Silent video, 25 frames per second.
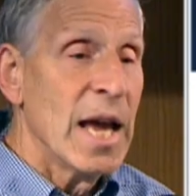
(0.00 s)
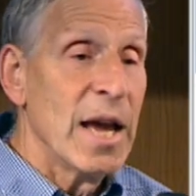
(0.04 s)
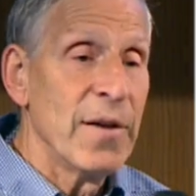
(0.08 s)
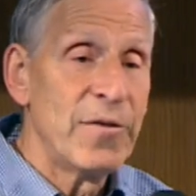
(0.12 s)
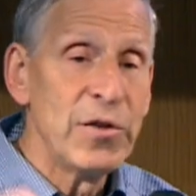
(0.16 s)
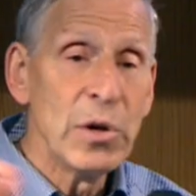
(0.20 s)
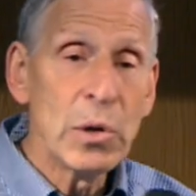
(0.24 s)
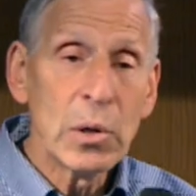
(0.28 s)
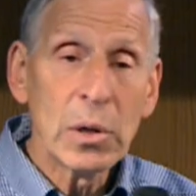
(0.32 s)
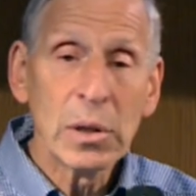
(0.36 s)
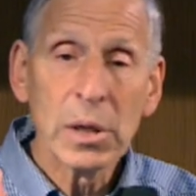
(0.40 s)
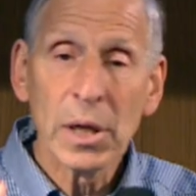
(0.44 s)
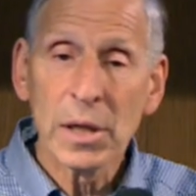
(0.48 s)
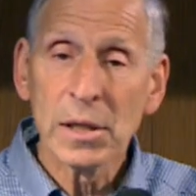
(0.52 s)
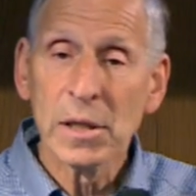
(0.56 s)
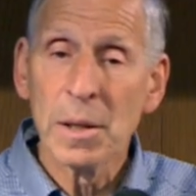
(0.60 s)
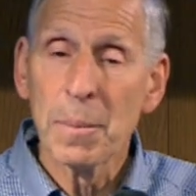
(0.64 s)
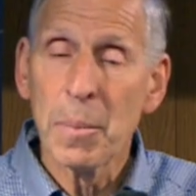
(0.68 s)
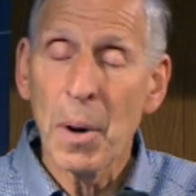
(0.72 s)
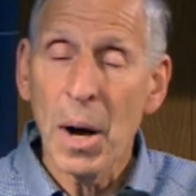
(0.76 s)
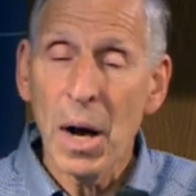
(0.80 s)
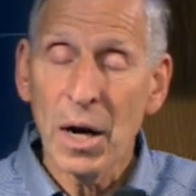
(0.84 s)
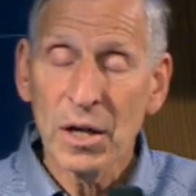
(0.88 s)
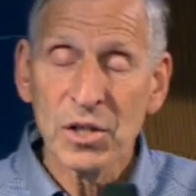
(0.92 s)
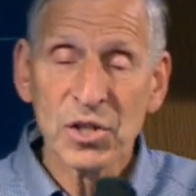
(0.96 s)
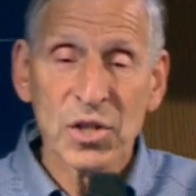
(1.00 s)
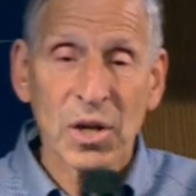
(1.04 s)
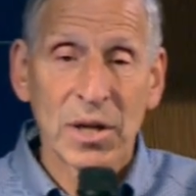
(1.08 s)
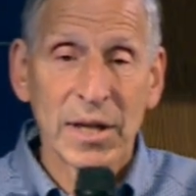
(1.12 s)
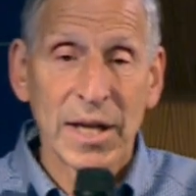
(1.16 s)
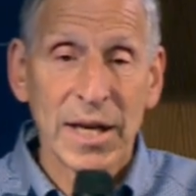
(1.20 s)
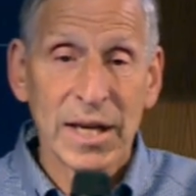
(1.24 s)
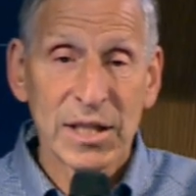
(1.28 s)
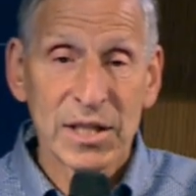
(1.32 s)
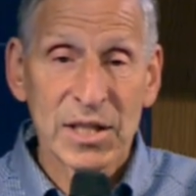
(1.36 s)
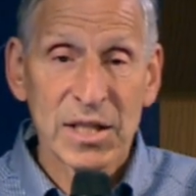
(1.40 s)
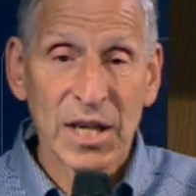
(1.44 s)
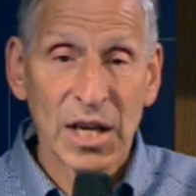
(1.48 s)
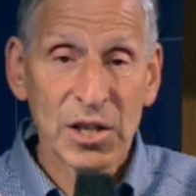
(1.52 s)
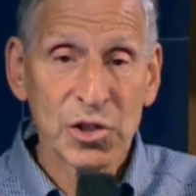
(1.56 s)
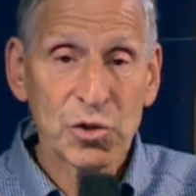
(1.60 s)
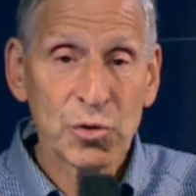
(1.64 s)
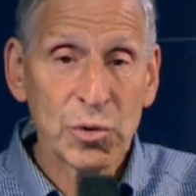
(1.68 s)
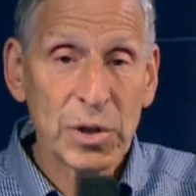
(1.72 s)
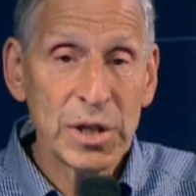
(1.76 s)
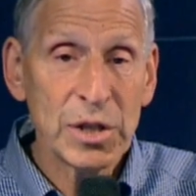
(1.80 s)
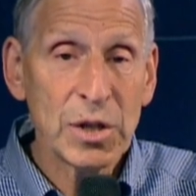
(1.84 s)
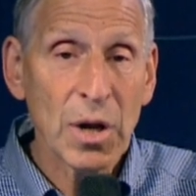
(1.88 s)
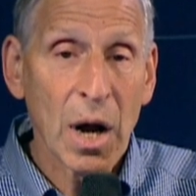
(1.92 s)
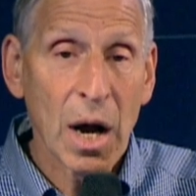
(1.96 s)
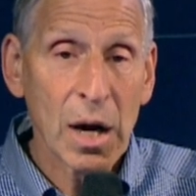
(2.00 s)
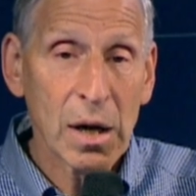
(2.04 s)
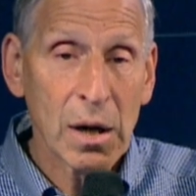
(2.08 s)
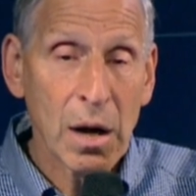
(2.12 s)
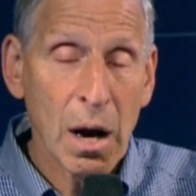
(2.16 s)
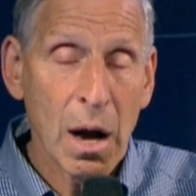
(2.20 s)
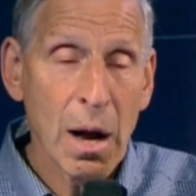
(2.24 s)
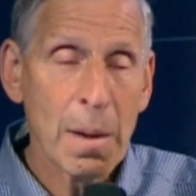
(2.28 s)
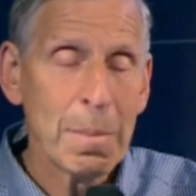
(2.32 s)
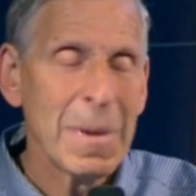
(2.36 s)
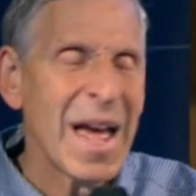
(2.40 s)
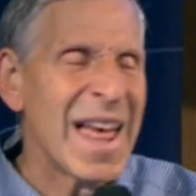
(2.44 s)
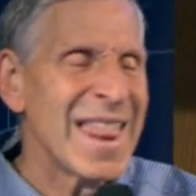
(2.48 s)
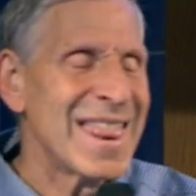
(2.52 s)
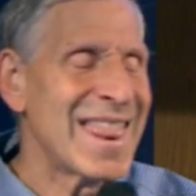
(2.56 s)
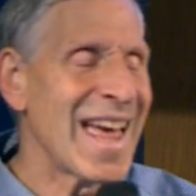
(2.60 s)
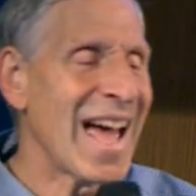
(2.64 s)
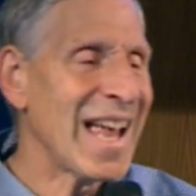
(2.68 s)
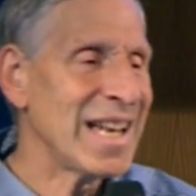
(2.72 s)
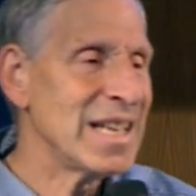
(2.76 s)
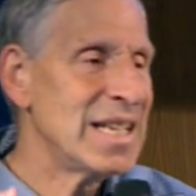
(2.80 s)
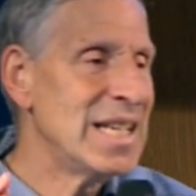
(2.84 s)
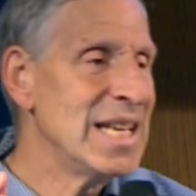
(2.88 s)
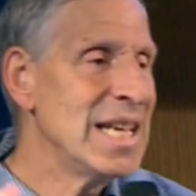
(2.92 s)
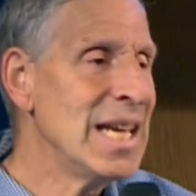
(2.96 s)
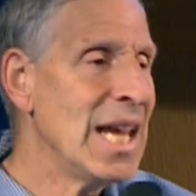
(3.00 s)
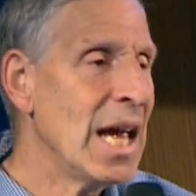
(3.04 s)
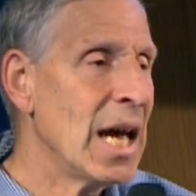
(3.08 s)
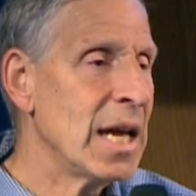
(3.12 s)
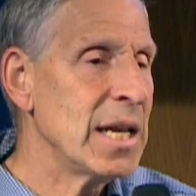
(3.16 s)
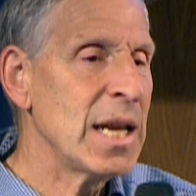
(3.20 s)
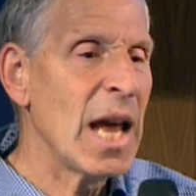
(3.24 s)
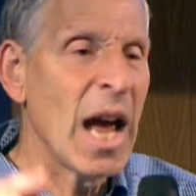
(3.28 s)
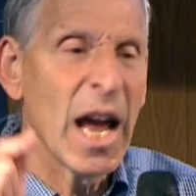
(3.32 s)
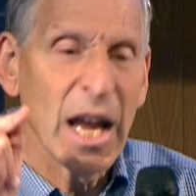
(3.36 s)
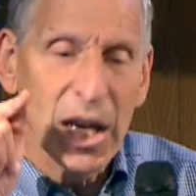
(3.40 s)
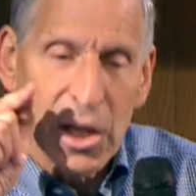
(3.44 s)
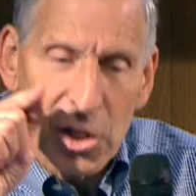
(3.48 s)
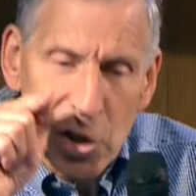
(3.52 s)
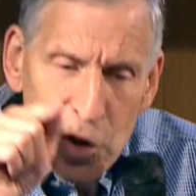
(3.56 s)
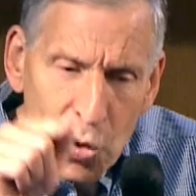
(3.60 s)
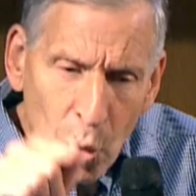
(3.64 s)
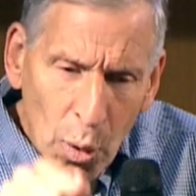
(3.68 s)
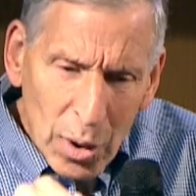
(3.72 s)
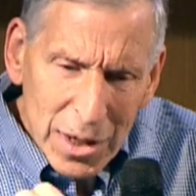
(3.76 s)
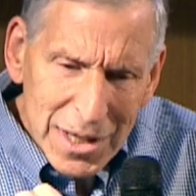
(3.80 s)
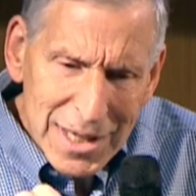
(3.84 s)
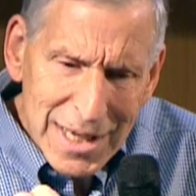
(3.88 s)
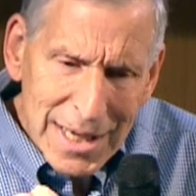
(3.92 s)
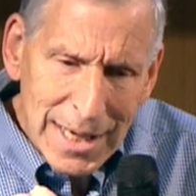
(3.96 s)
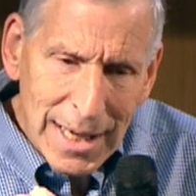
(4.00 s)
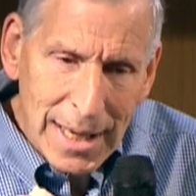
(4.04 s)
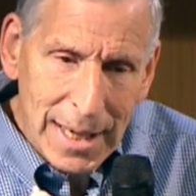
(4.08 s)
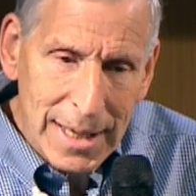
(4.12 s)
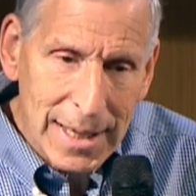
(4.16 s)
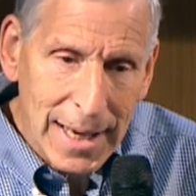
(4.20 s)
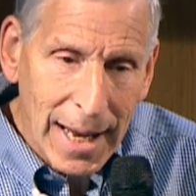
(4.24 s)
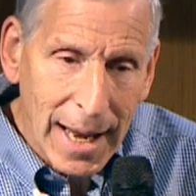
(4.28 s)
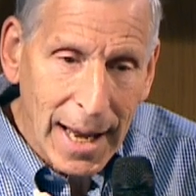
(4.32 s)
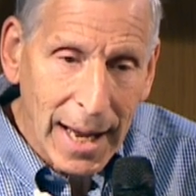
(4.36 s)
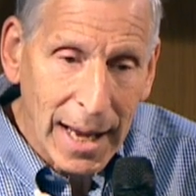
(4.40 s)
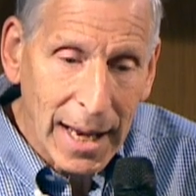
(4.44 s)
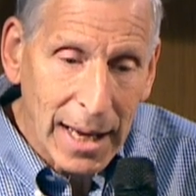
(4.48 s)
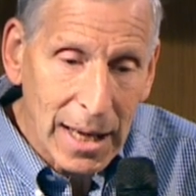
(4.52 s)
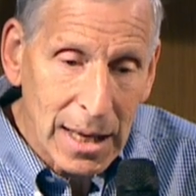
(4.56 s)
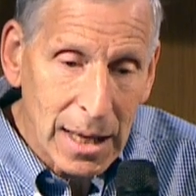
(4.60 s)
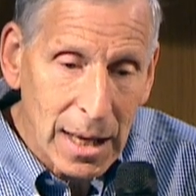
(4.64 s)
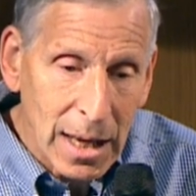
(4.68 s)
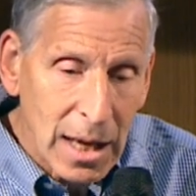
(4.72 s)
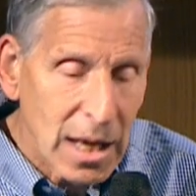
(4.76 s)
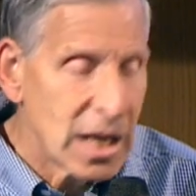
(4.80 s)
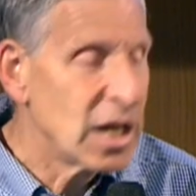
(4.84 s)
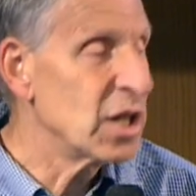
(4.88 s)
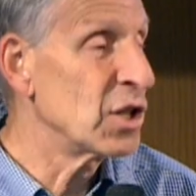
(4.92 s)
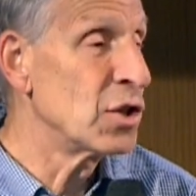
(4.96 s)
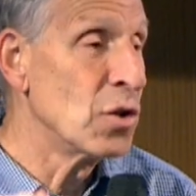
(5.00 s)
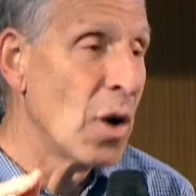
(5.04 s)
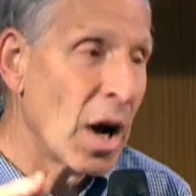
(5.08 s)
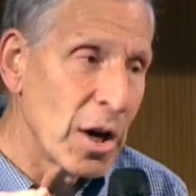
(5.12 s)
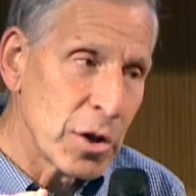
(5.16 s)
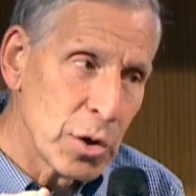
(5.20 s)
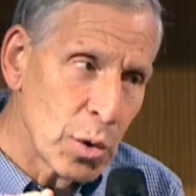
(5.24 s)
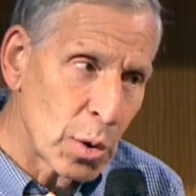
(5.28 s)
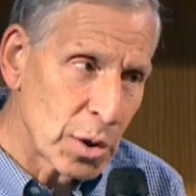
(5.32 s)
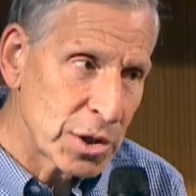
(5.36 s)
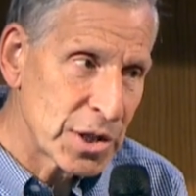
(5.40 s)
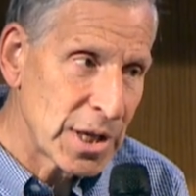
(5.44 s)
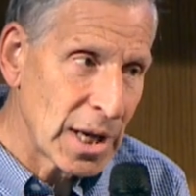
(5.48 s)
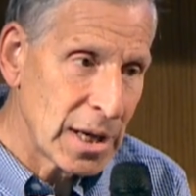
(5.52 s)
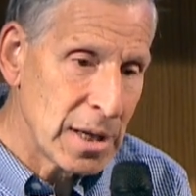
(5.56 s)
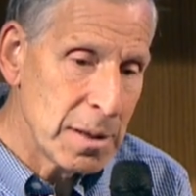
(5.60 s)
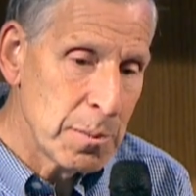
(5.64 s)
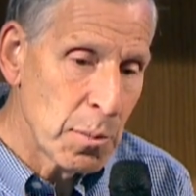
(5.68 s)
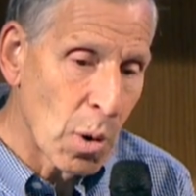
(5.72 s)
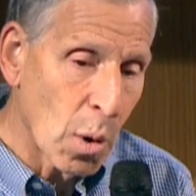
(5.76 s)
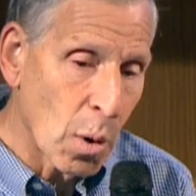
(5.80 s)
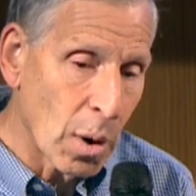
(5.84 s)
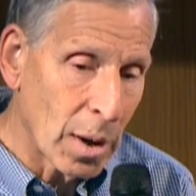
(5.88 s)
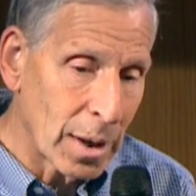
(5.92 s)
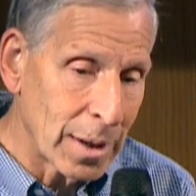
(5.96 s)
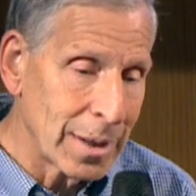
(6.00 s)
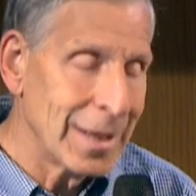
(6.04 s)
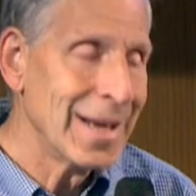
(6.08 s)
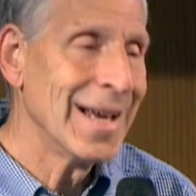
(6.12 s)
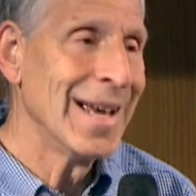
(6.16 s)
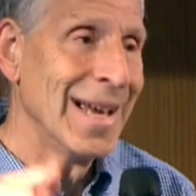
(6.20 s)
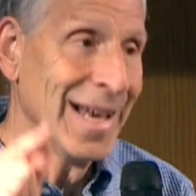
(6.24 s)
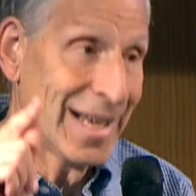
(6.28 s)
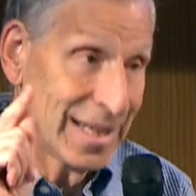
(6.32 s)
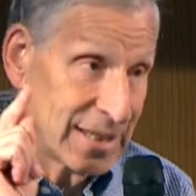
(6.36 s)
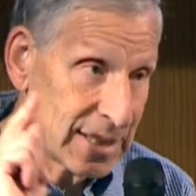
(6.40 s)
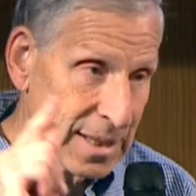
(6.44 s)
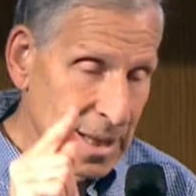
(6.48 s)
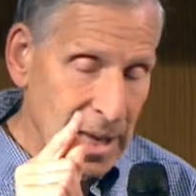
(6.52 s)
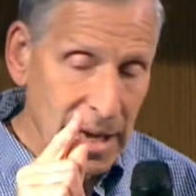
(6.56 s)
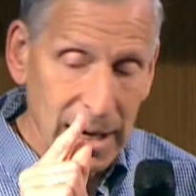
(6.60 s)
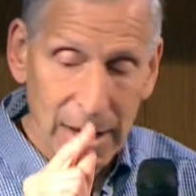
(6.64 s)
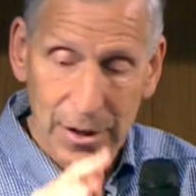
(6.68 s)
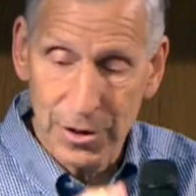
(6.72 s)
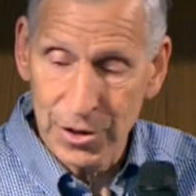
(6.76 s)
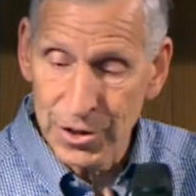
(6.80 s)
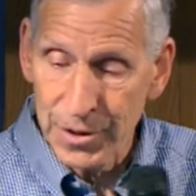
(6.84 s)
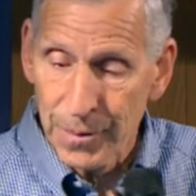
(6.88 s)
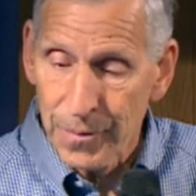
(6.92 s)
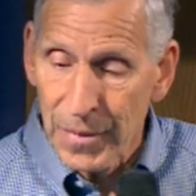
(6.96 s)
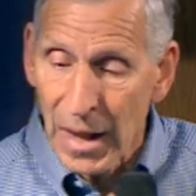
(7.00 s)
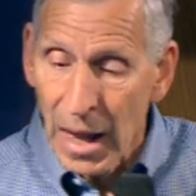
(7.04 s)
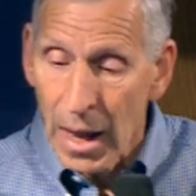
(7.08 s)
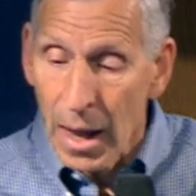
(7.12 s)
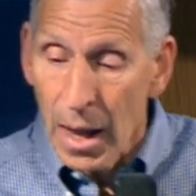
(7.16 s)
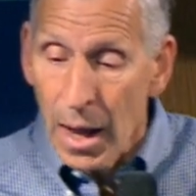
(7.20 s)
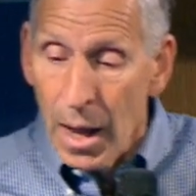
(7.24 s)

If you click the box on ancestry.com, that DNA, your DNA, is not yours anymore, it's theirs.